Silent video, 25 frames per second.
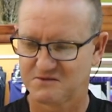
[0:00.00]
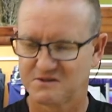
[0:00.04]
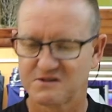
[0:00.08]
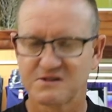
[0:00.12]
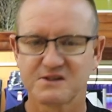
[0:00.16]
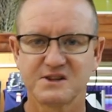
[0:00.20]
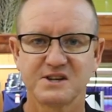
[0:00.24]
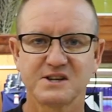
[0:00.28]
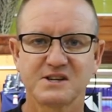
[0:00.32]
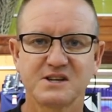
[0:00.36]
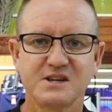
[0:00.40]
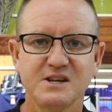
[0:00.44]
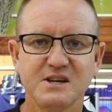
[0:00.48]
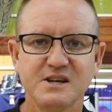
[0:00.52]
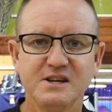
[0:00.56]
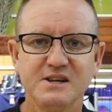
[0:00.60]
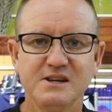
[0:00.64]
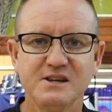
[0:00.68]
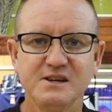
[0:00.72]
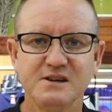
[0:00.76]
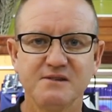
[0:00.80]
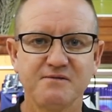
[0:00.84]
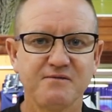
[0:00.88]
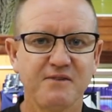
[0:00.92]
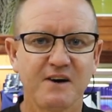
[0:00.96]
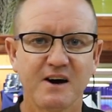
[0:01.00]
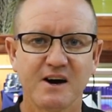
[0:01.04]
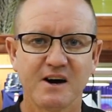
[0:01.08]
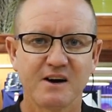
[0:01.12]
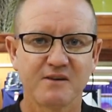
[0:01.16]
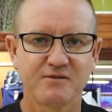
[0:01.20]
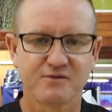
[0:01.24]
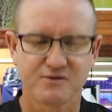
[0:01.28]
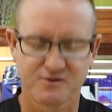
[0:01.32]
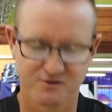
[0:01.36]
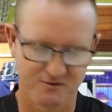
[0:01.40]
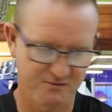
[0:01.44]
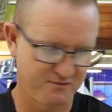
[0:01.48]

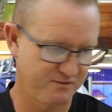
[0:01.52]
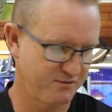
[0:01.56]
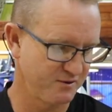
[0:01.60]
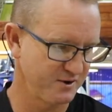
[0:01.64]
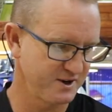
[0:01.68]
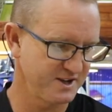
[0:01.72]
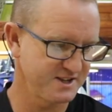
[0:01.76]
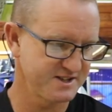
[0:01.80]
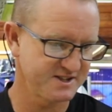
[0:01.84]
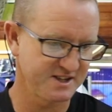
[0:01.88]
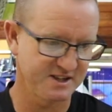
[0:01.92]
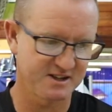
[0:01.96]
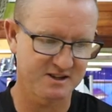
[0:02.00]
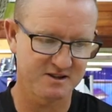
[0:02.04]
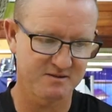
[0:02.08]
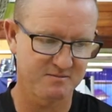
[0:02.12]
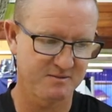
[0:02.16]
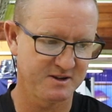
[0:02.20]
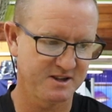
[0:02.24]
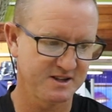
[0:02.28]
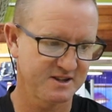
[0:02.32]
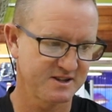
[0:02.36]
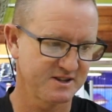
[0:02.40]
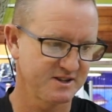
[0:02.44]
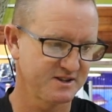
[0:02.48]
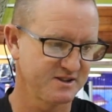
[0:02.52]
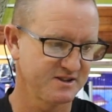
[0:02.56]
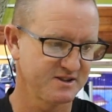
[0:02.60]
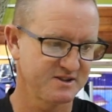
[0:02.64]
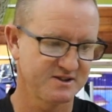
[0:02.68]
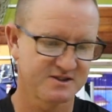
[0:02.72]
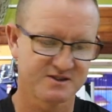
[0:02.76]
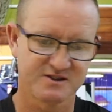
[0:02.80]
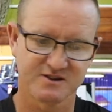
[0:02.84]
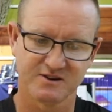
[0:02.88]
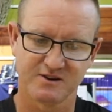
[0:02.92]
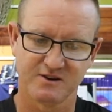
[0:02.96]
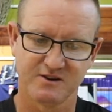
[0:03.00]
35 to 40
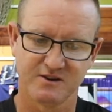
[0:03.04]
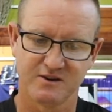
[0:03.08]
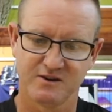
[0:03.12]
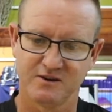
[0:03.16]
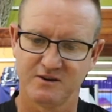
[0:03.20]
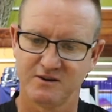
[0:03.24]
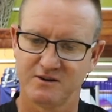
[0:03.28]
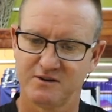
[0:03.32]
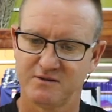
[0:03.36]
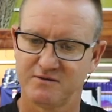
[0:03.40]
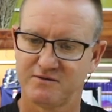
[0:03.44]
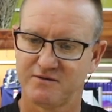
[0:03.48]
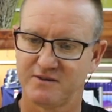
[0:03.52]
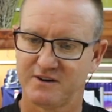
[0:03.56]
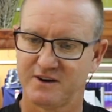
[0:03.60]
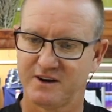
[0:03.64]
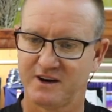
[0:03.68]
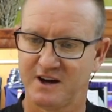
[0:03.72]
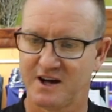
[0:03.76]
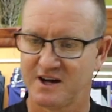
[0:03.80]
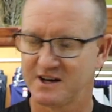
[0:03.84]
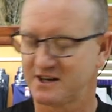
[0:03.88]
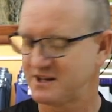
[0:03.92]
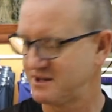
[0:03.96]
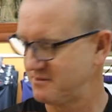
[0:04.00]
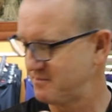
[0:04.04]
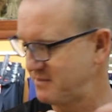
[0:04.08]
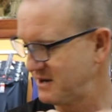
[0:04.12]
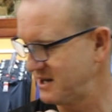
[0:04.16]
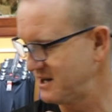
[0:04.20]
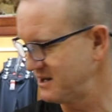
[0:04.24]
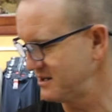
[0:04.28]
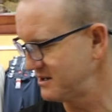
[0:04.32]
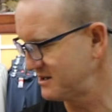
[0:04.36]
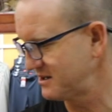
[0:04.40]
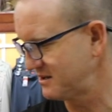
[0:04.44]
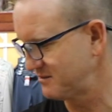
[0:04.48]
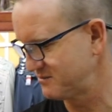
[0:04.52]
centimeters of 90
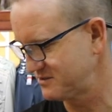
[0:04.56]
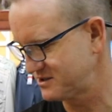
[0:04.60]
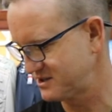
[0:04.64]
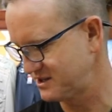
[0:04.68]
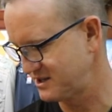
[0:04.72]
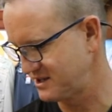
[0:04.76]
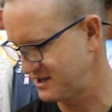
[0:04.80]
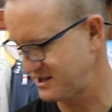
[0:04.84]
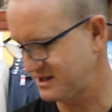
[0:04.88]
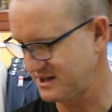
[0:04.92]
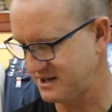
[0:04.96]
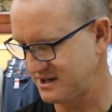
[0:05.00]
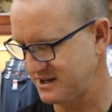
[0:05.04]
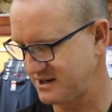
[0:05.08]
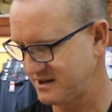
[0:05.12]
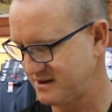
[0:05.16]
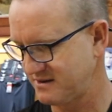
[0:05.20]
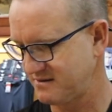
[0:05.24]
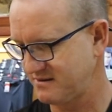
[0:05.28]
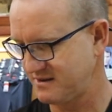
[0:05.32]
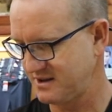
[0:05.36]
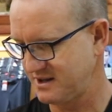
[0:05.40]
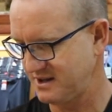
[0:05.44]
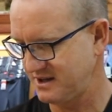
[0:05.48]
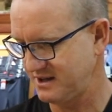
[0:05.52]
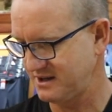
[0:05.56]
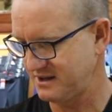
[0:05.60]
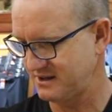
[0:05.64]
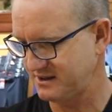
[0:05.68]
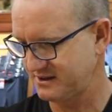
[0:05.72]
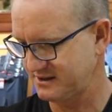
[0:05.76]
pound. I'm just going to cut it over there.